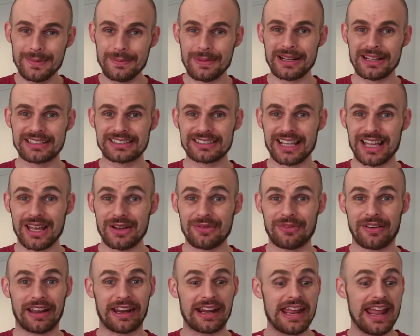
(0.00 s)
big
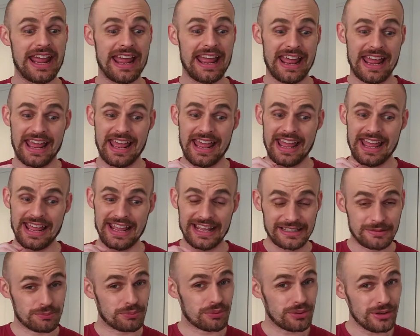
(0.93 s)
serving,
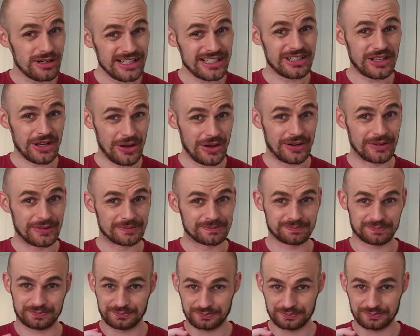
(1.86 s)
is pretty good.